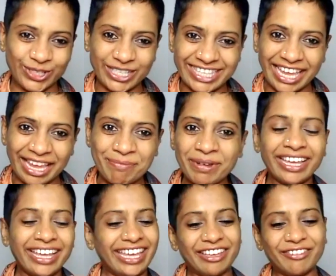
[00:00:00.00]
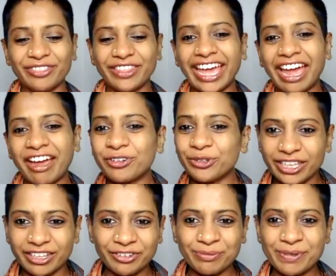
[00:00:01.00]
the same. If they have to
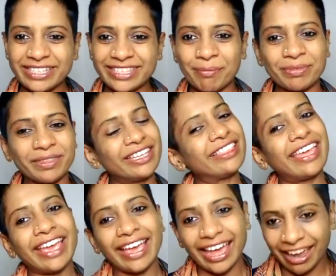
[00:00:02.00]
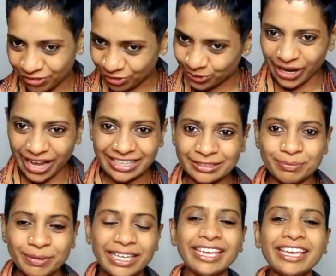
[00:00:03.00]
gift me something, they have to ask
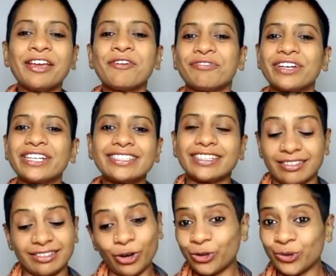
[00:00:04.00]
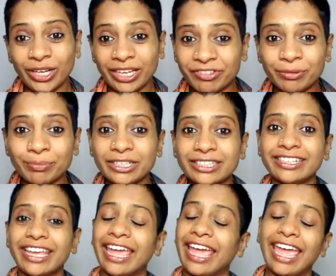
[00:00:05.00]
me first. Not only for
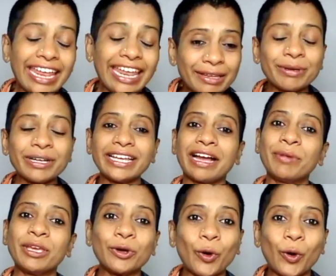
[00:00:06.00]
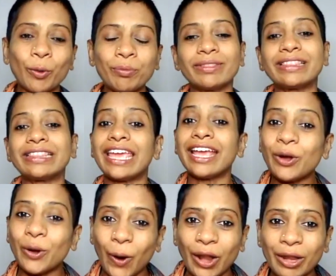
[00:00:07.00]
birthday, anybody coming home, they
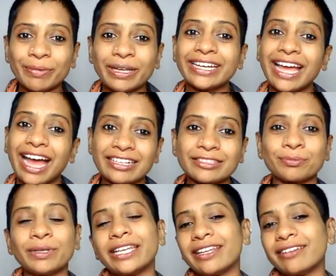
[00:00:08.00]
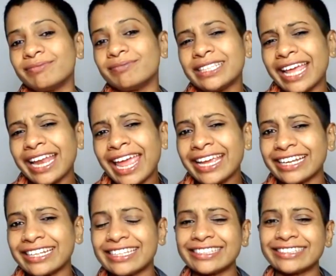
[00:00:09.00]
call me and ask me, "Can I
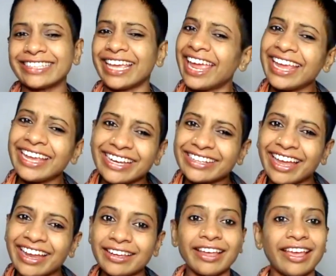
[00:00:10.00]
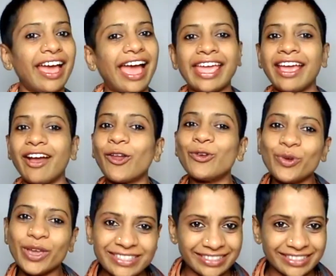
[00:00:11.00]
get this? Can I get that?" I always